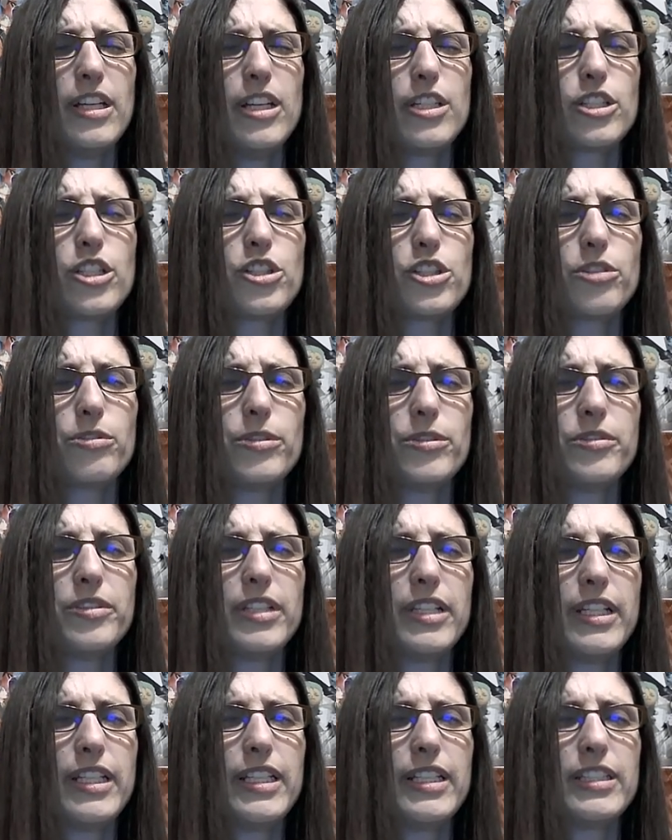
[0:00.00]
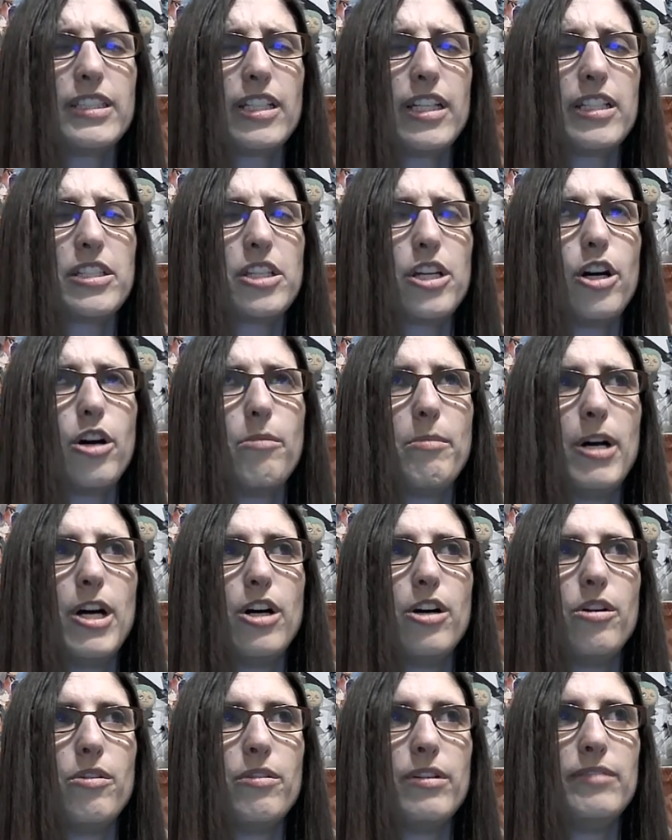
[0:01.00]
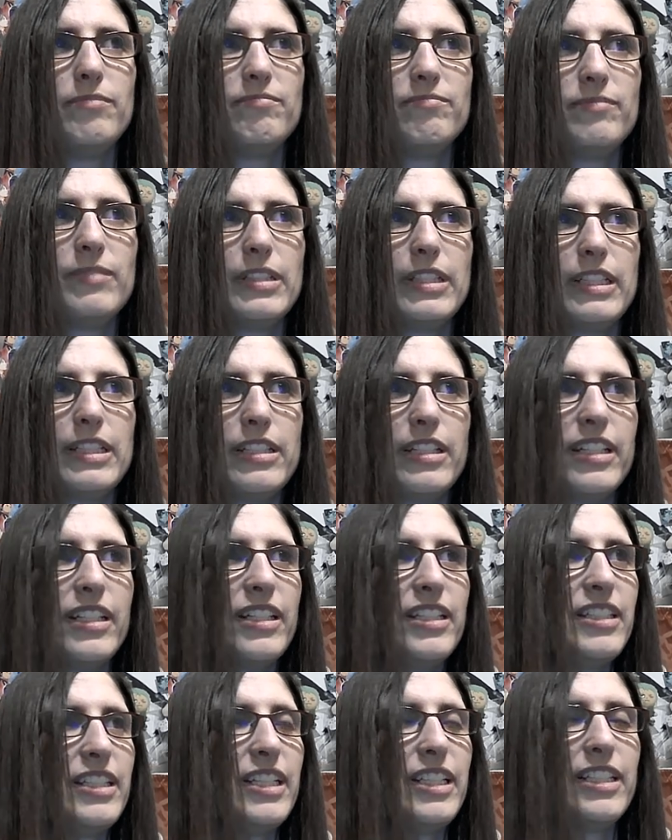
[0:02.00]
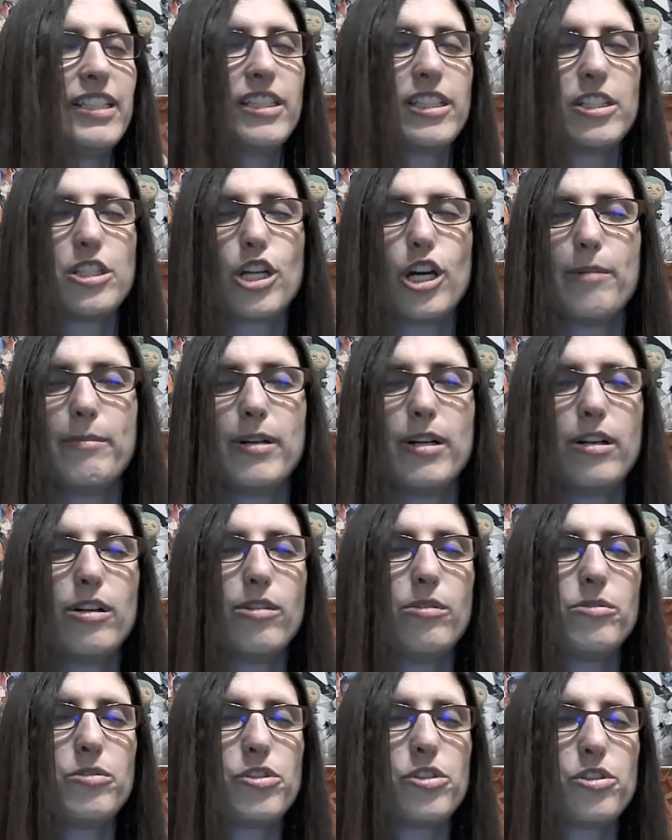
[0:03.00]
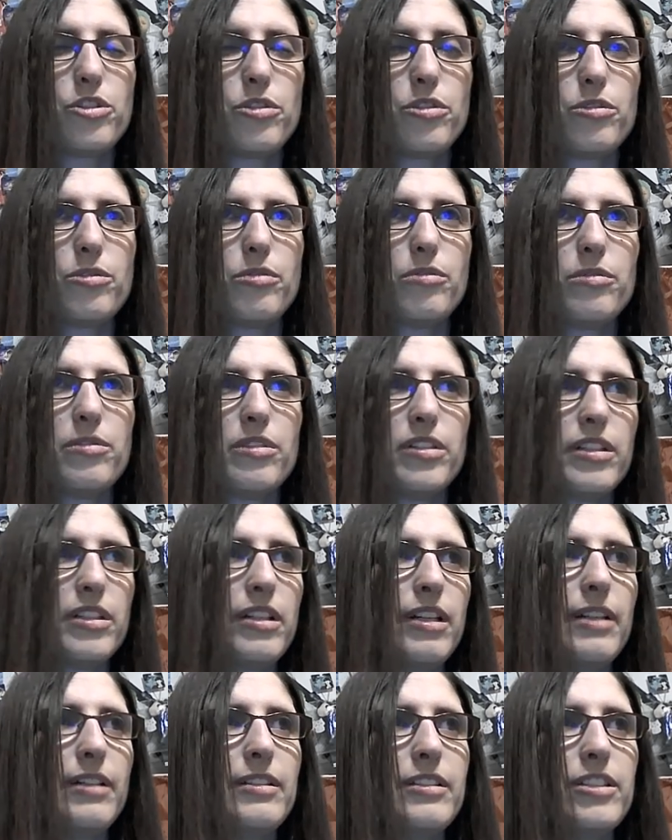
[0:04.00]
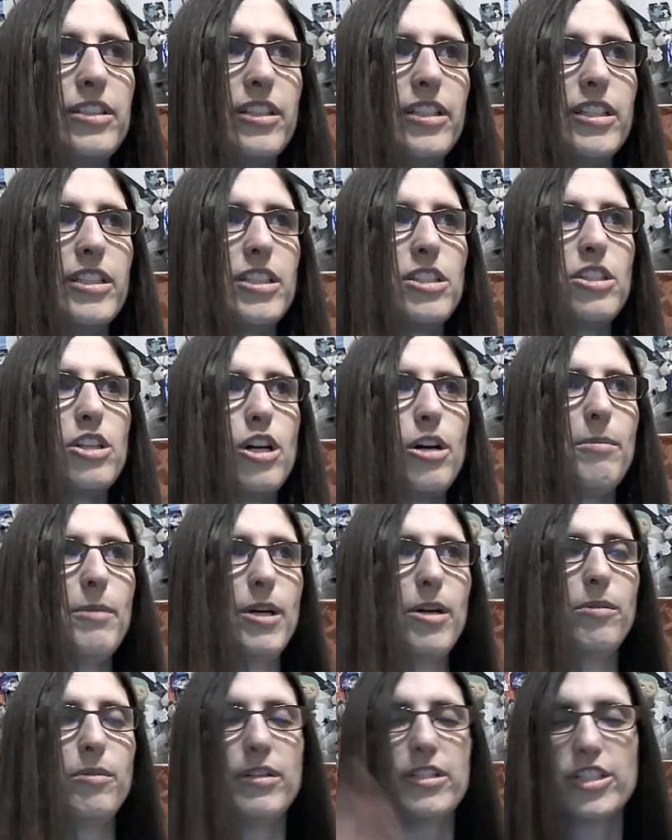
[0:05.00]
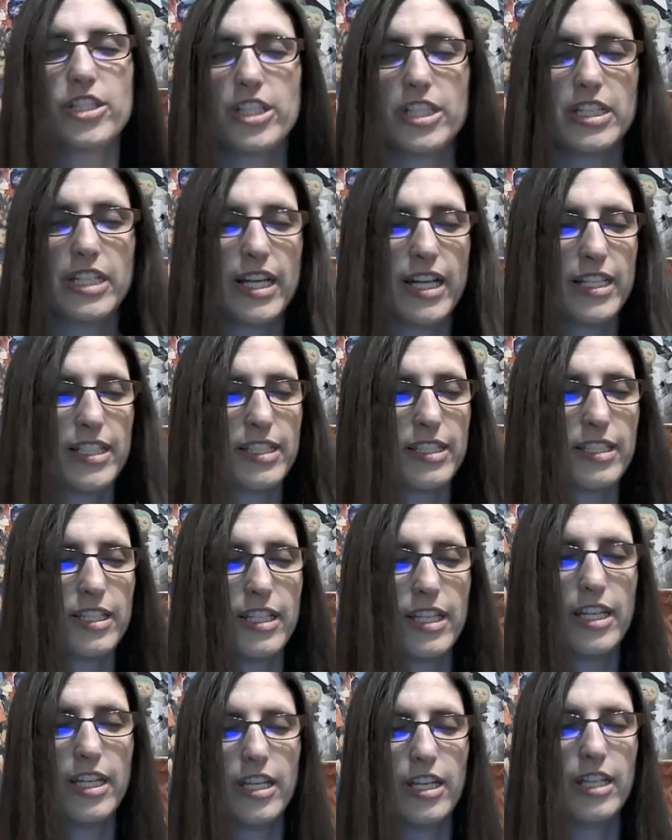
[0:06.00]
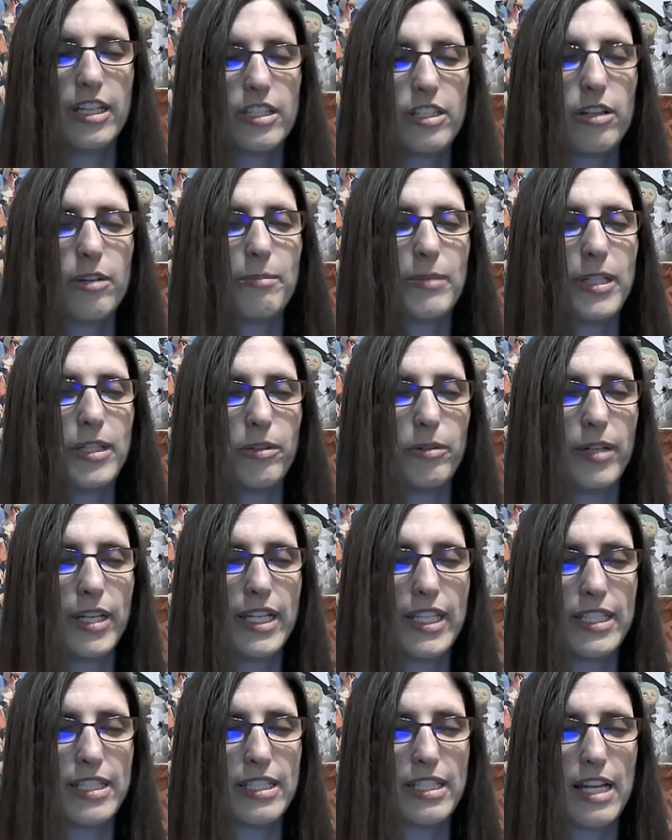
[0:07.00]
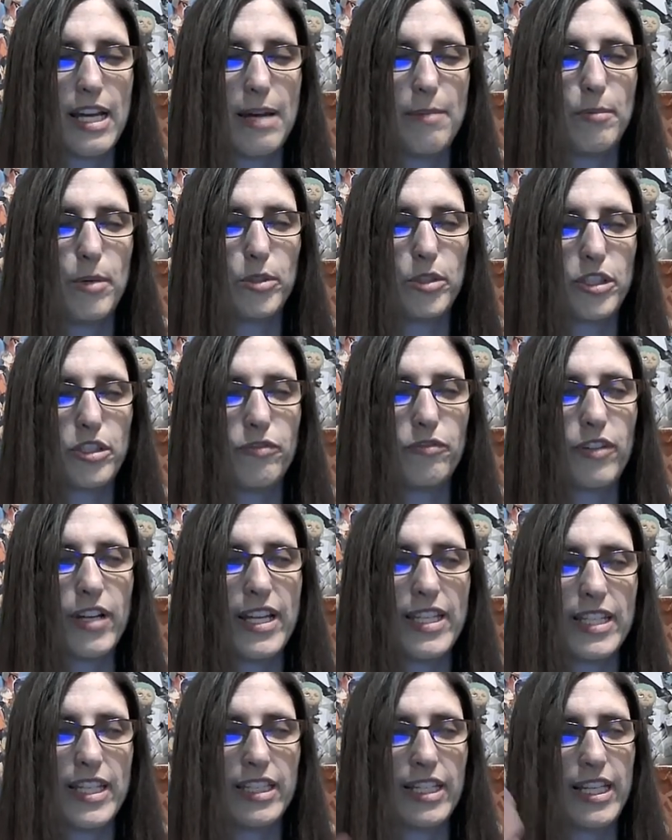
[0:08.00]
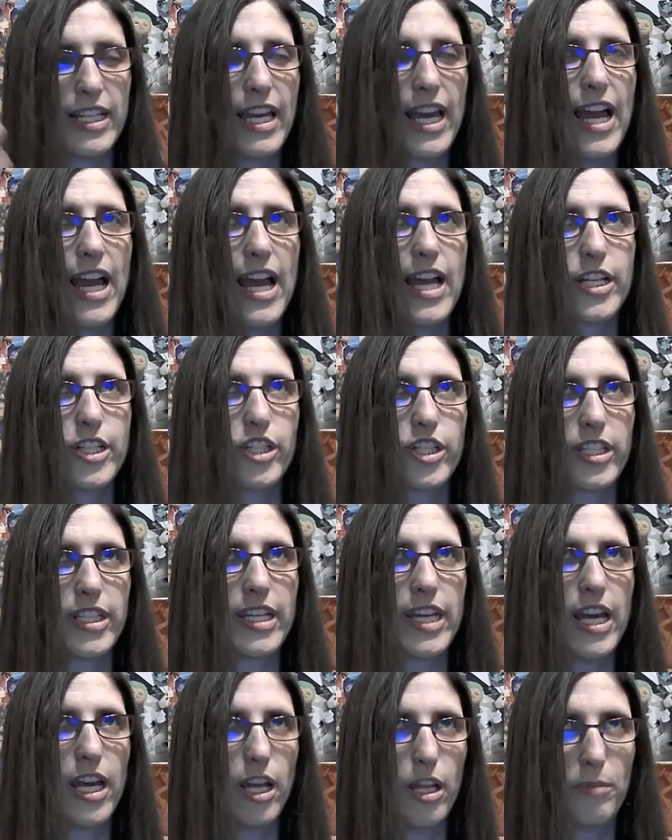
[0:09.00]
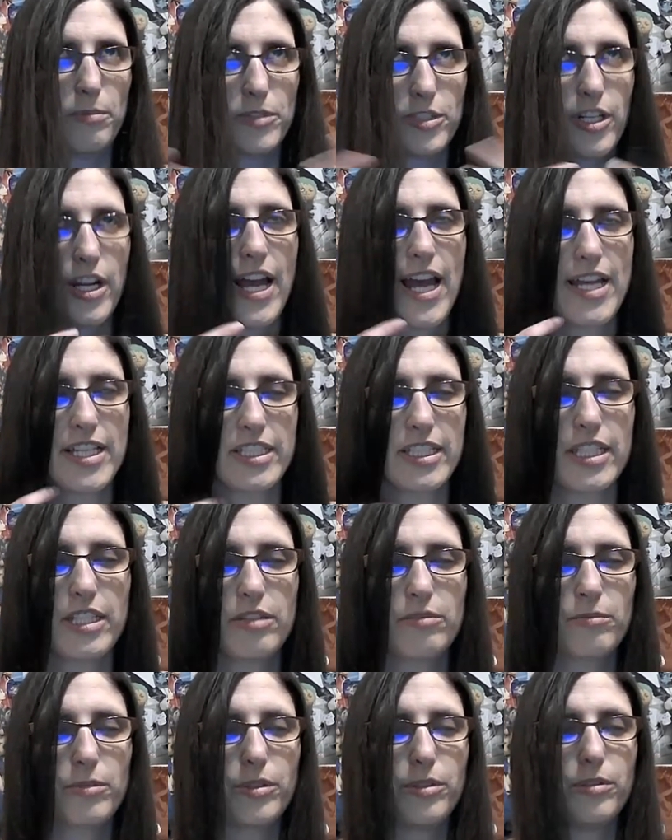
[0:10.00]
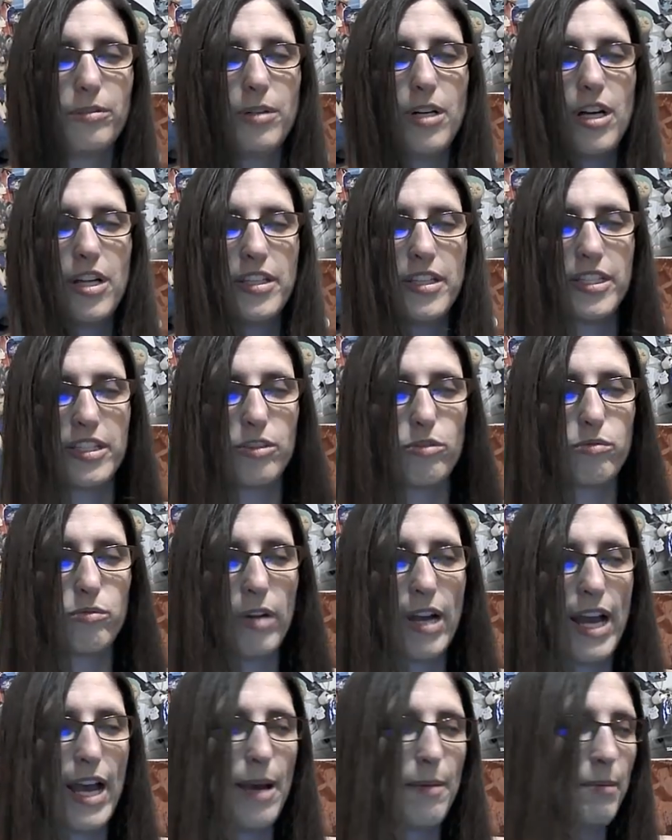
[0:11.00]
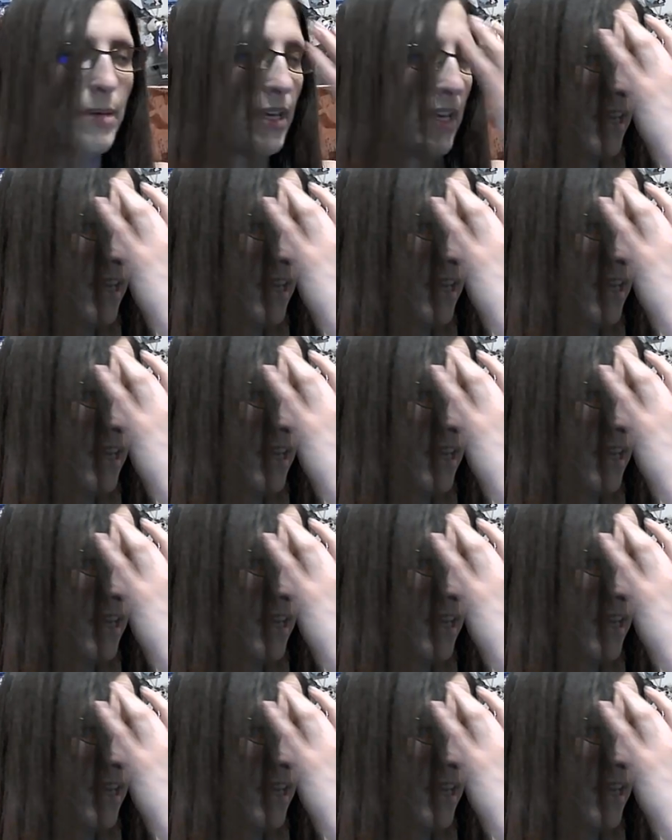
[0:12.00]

Chizuru needs a Tomo she needs the Tomo to. Uh, she needs a Tomo. She does. Tomo is uh, Mona's friend that like actually helped her ass get through all this crap.